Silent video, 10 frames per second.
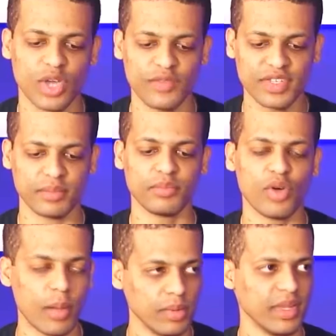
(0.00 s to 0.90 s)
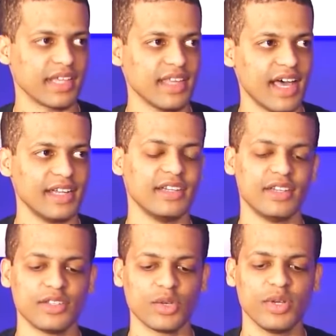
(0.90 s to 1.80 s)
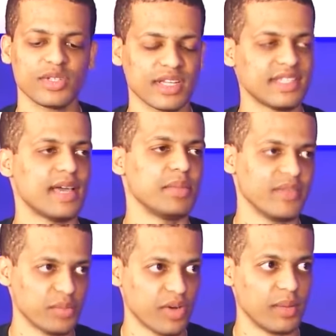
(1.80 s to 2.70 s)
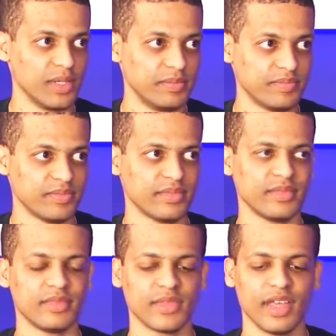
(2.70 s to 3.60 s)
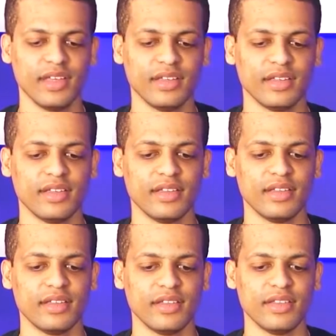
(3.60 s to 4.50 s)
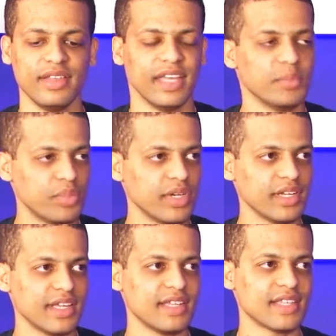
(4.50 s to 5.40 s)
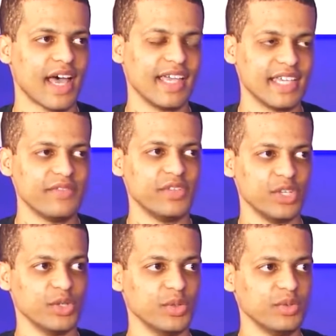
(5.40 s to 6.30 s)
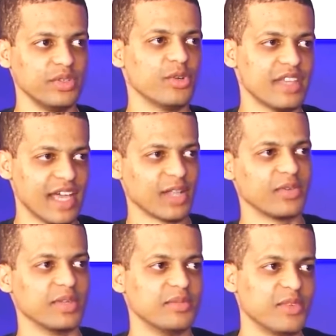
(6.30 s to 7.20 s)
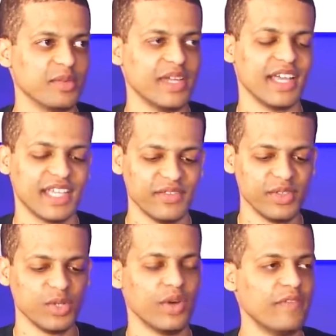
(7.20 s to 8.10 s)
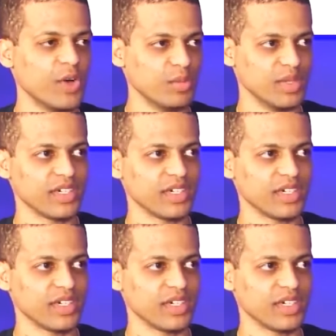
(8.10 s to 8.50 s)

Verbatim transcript: solves some problem like that. So here's an example of a problem, okay? The input is I give you, you're the algorithm for me, I give you a phone